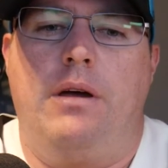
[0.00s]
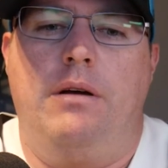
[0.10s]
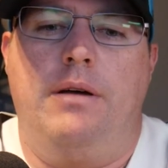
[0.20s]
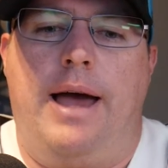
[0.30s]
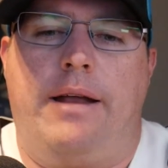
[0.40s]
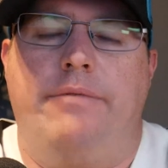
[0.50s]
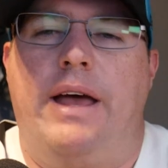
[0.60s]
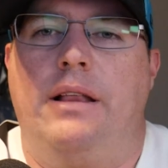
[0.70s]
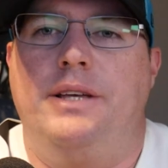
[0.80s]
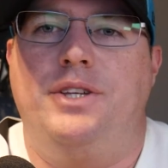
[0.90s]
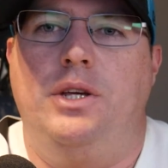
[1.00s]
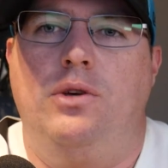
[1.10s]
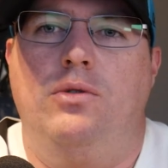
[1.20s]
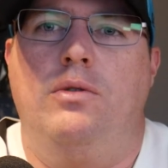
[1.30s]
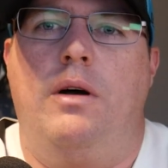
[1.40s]
of
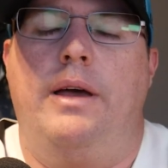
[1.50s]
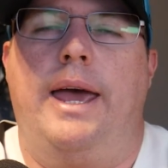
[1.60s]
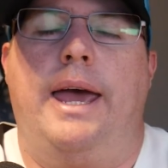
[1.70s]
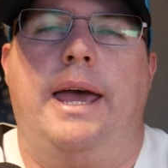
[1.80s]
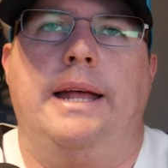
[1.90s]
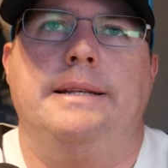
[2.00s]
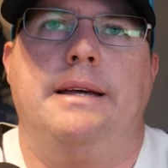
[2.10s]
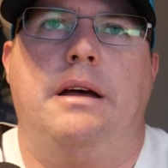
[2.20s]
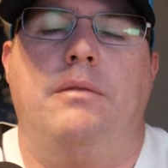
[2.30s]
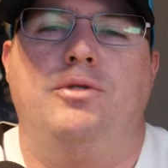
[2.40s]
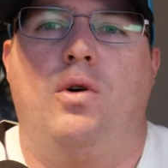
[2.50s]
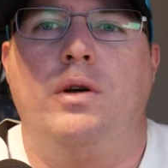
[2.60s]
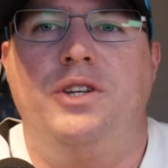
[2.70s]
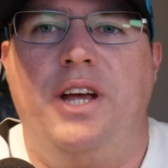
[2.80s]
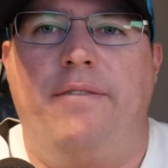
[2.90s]
LSU, and Jordan
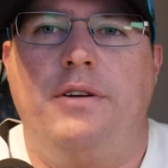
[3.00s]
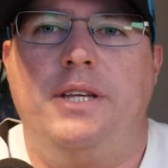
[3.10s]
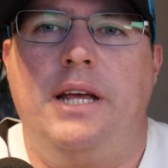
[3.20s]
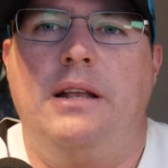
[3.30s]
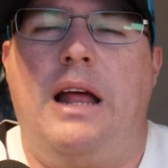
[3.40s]
Jefferson.